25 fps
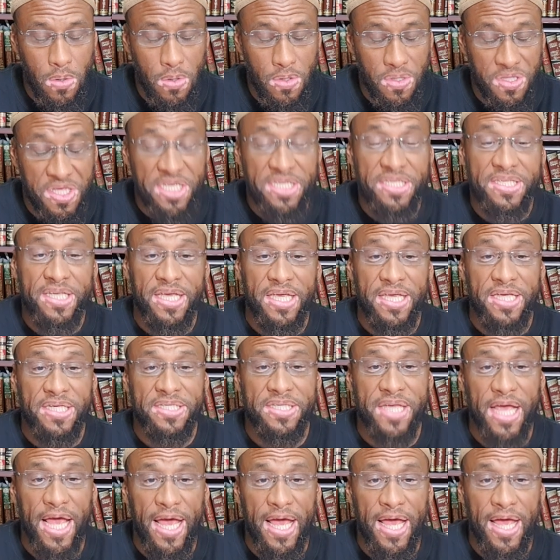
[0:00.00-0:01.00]
this
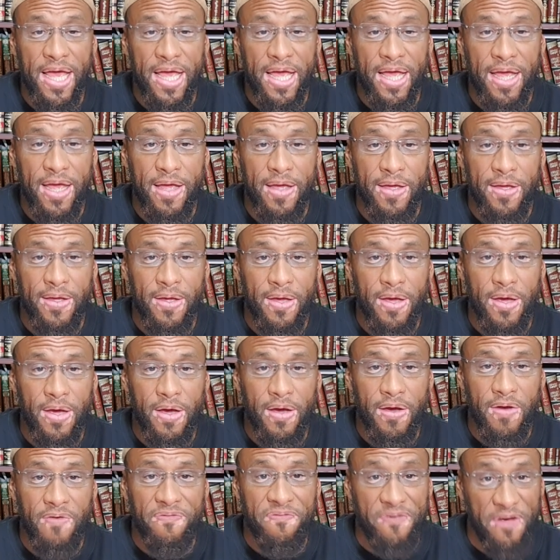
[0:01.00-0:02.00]
is a
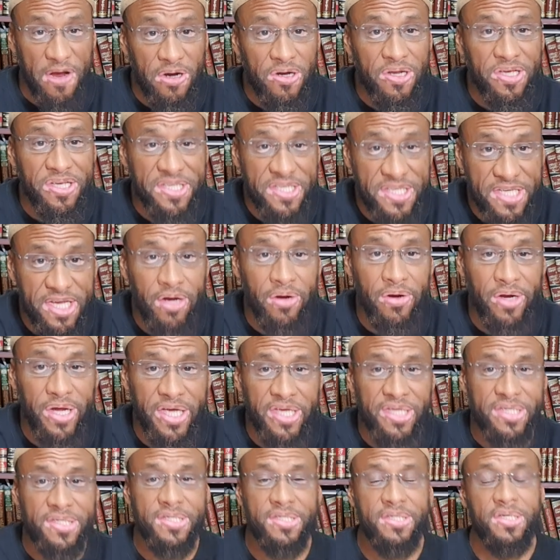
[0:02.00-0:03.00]
fairly
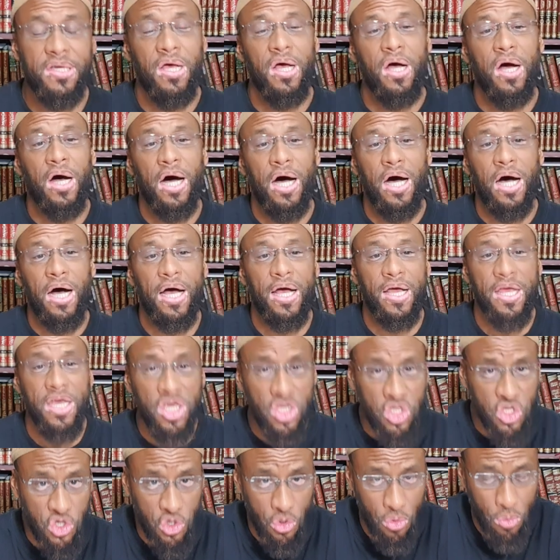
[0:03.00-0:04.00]
serious uh,
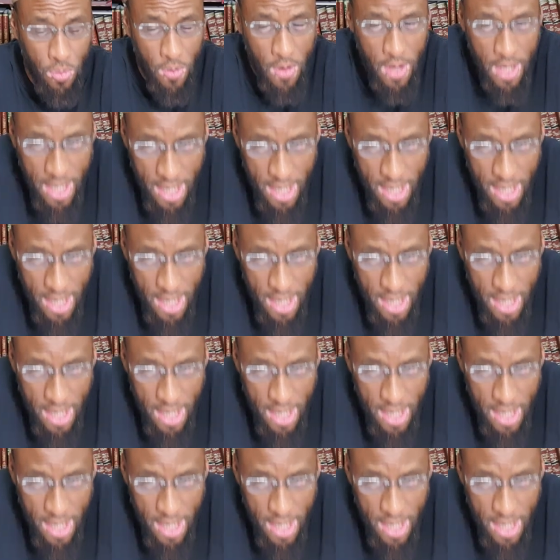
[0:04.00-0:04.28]
issue